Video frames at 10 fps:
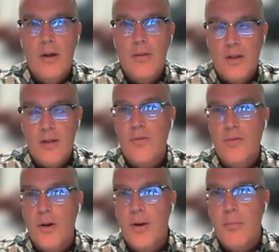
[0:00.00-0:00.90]
I think that's
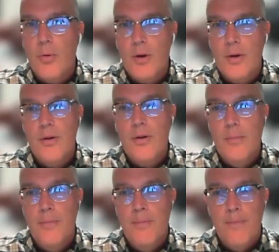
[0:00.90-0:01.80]
very important.
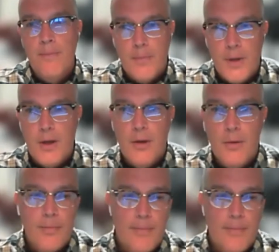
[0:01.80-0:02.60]
Thank you.